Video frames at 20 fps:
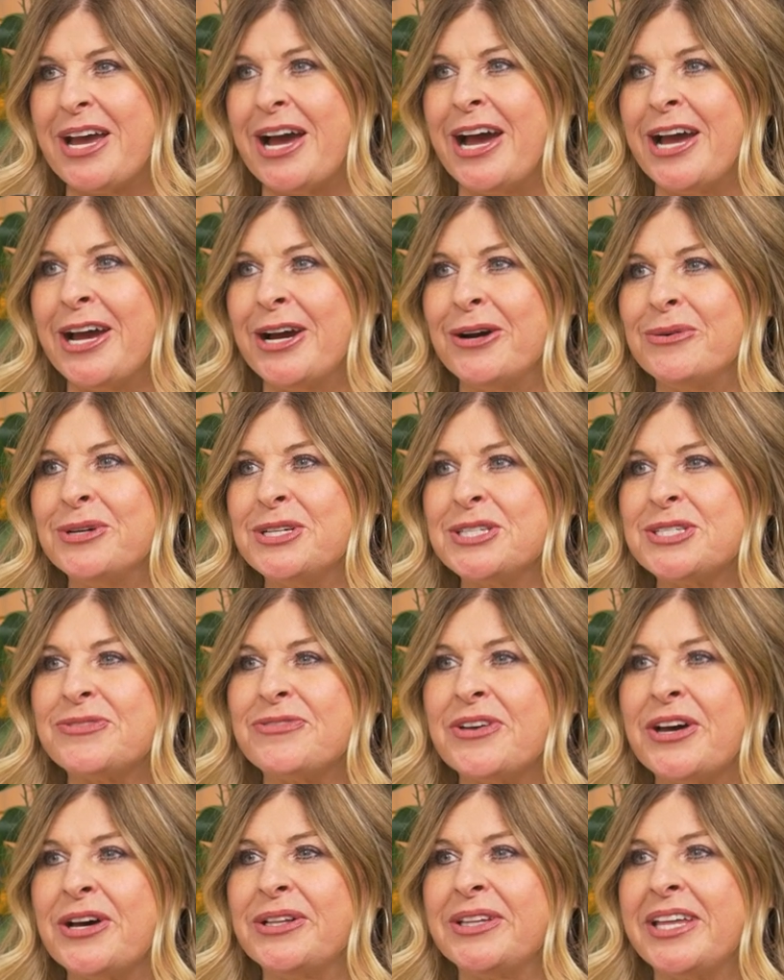I always
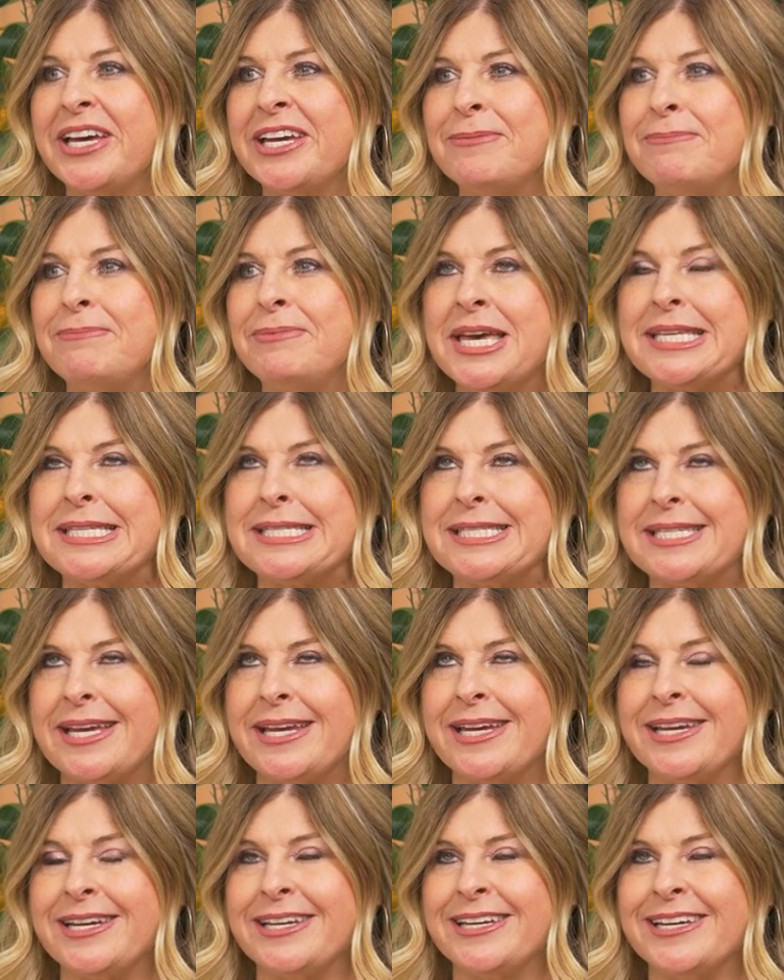felt like
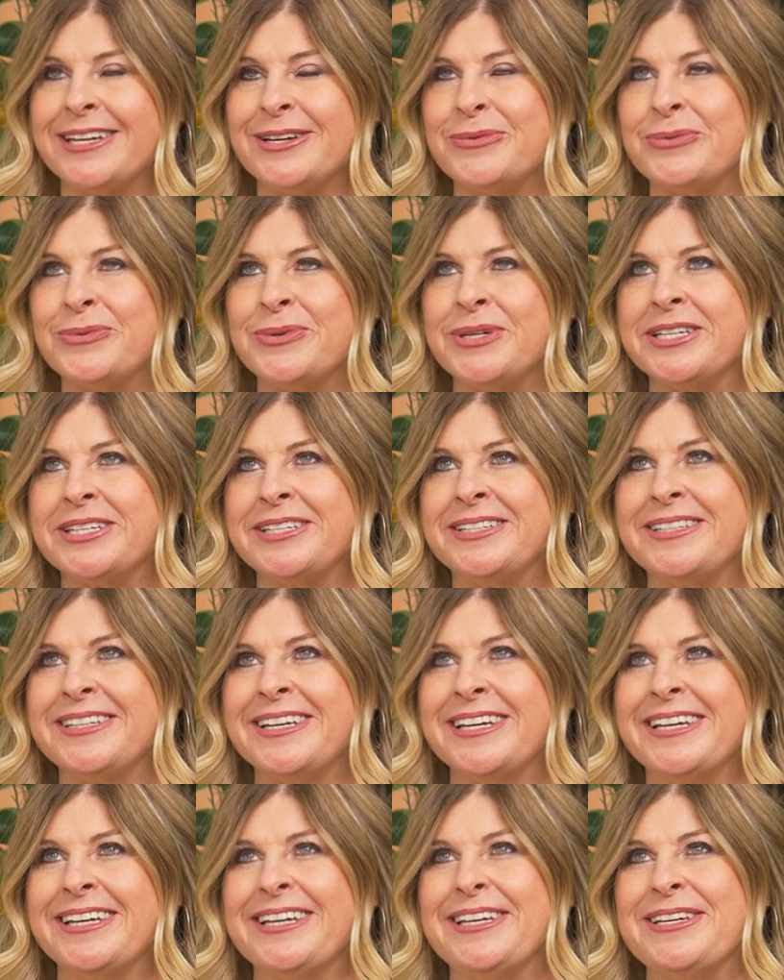seeing it would
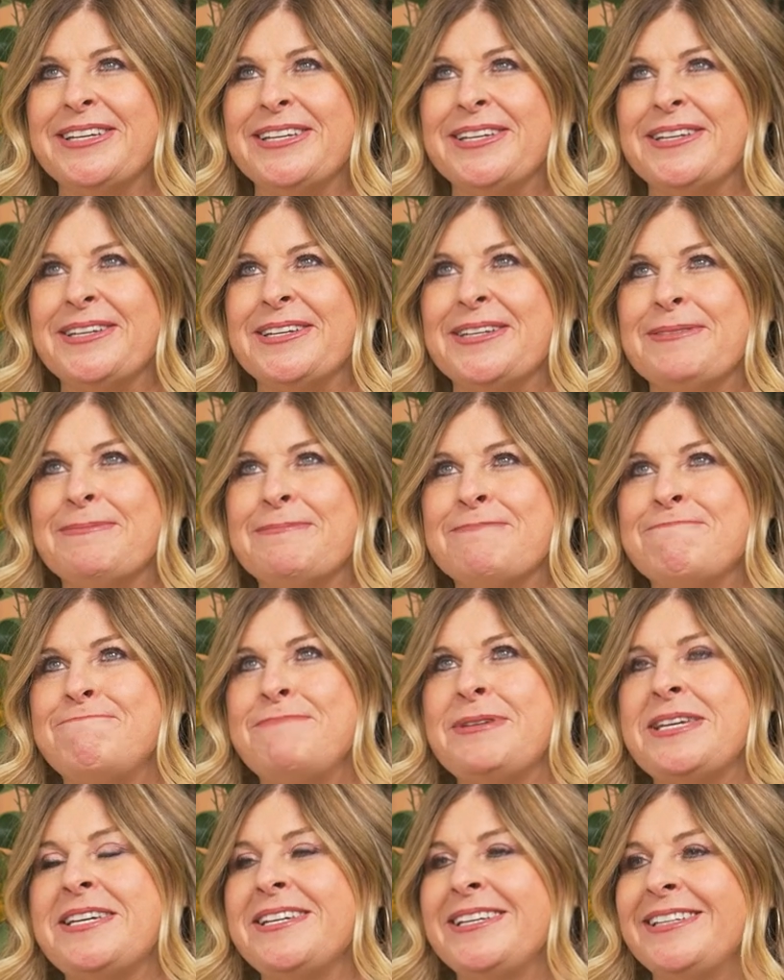
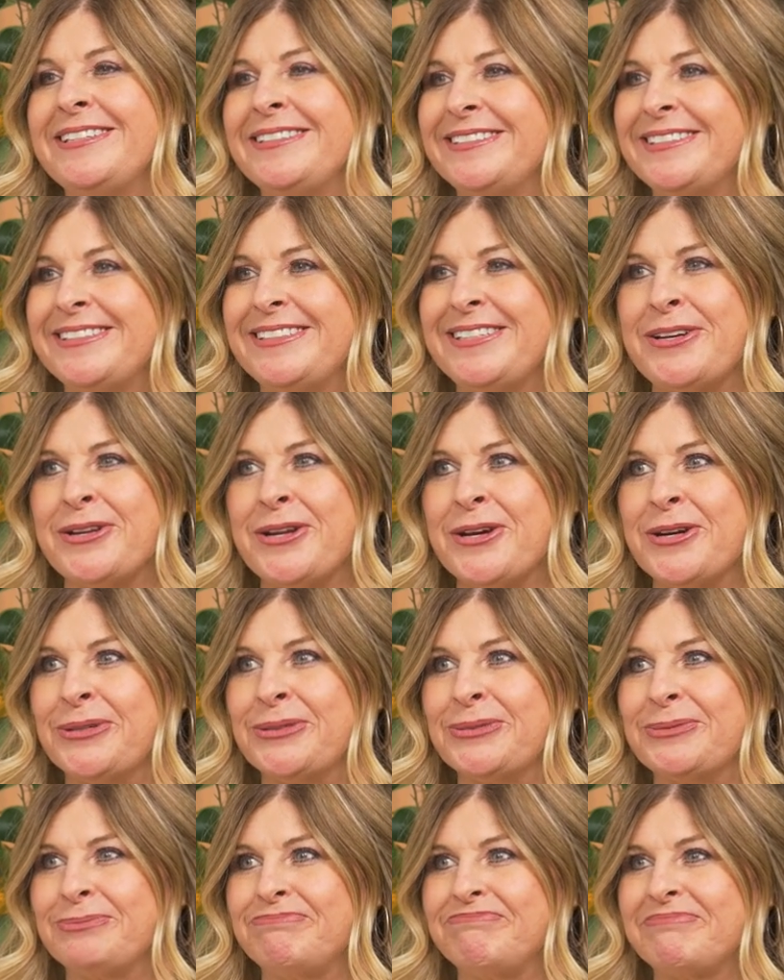be, you
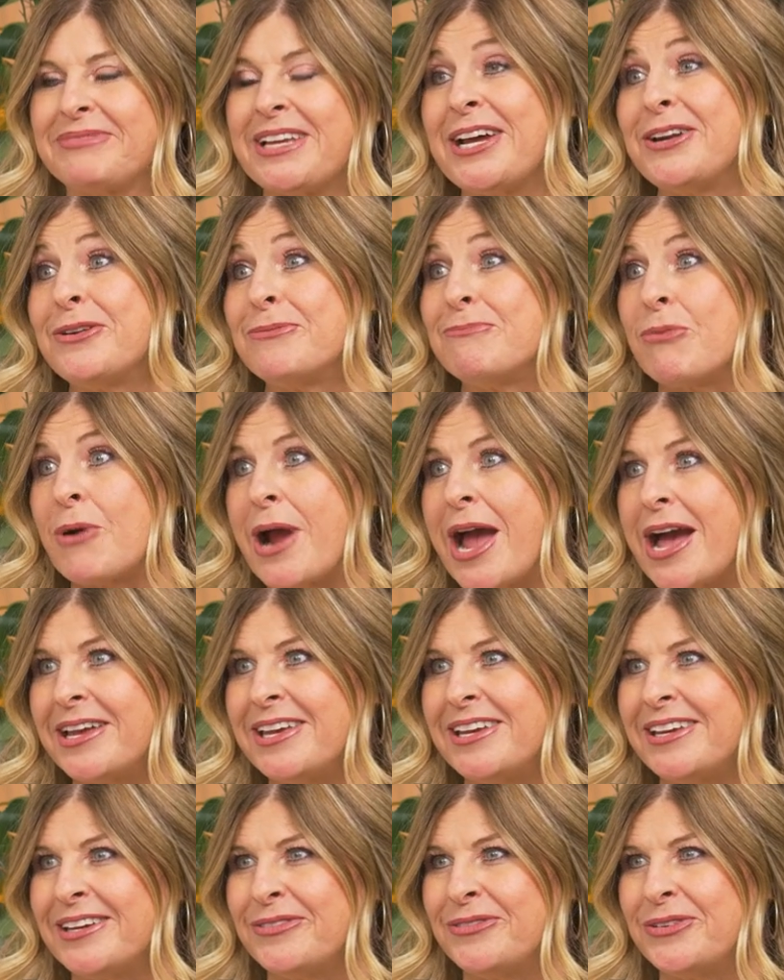know, kind of
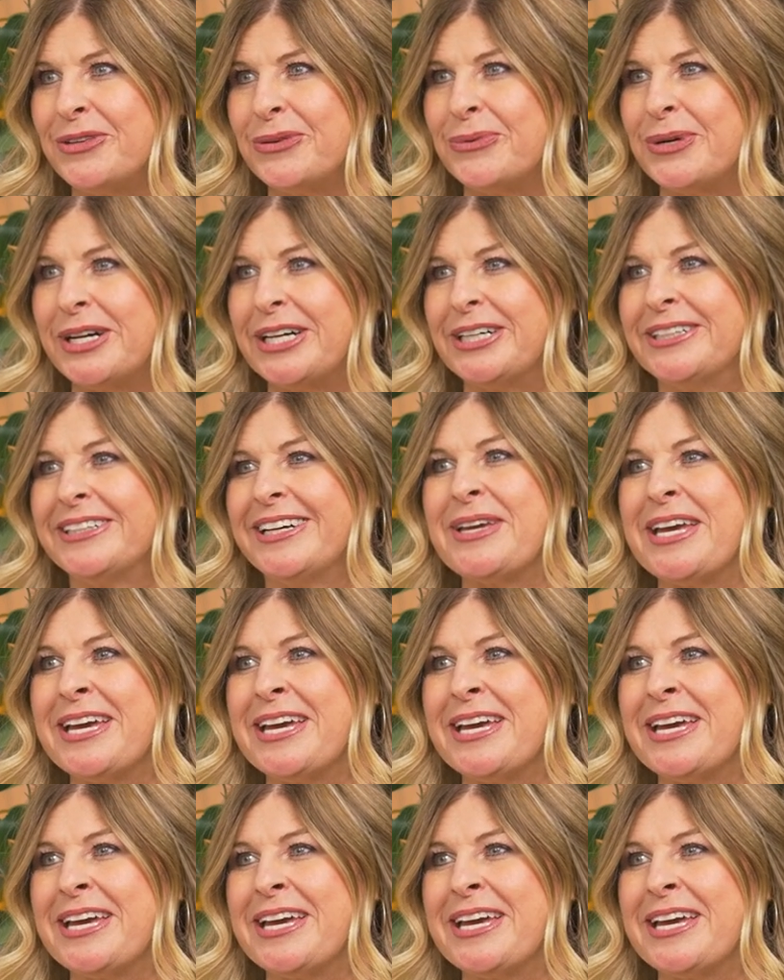braggy, if you will.